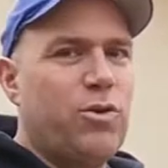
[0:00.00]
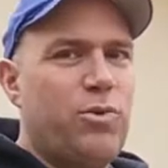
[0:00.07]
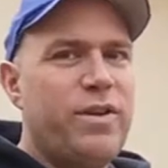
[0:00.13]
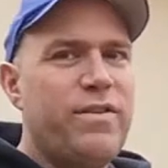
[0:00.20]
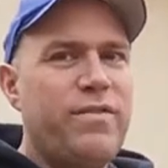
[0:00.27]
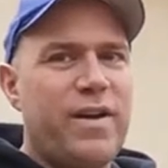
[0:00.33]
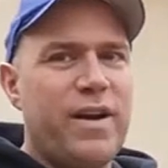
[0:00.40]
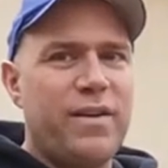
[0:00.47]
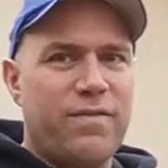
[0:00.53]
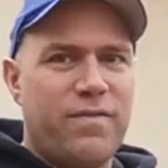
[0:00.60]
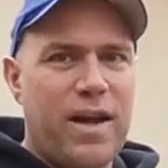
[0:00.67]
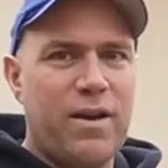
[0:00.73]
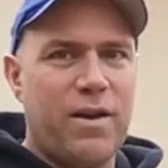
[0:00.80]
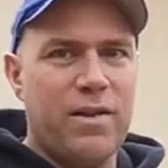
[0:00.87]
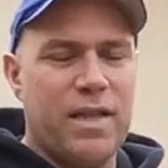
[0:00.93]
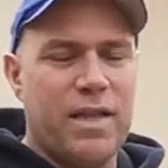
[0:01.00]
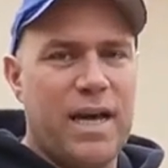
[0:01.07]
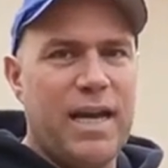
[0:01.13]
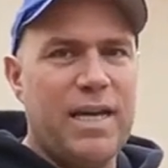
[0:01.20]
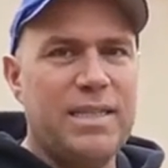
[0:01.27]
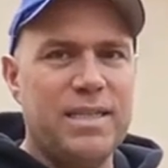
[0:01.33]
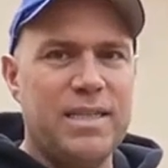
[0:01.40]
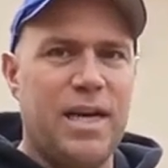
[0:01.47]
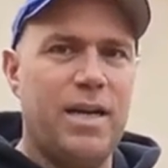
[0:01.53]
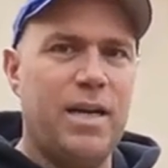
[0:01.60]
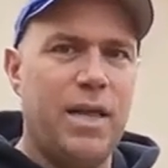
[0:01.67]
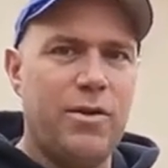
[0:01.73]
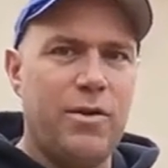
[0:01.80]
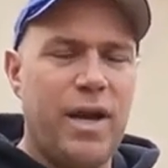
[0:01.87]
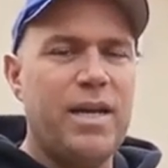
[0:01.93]
to re-verify all the lines,
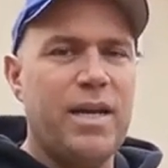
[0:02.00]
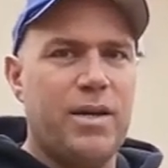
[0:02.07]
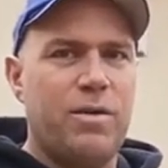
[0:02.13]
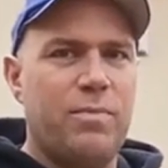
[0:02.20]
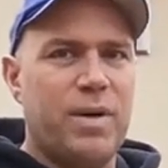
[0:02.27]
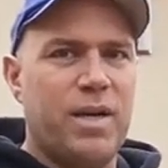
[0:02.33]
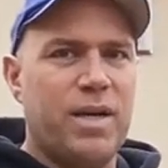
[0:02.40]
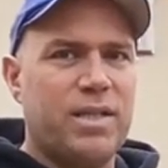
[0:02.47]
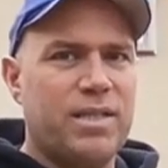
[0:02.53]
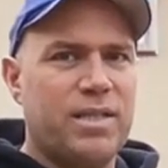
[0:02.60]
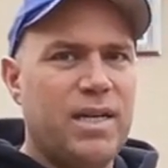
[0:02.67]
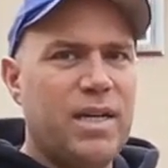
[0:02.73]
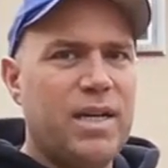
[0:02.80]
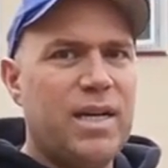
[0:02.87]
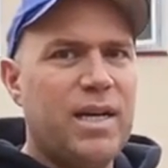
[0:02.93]
another $800